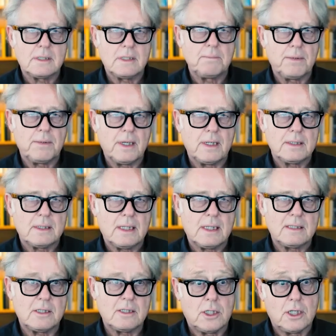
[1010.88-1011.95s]
simple as
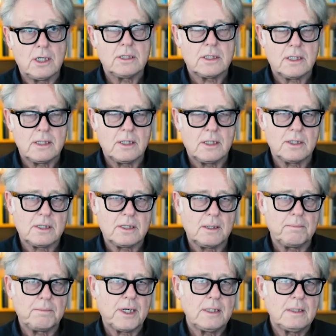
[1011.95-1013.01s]
as just
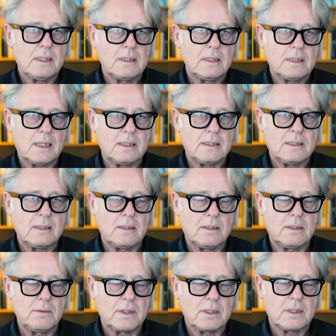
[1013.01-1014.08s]
adjusting prices as the
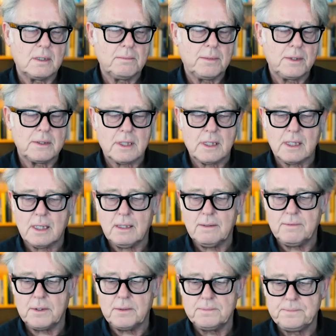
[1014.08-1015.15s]
two examples i gave
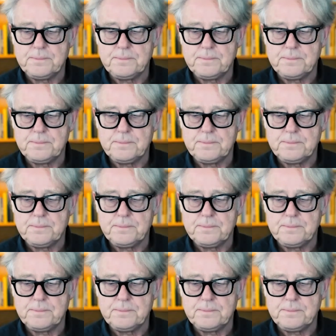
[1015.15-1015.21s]
you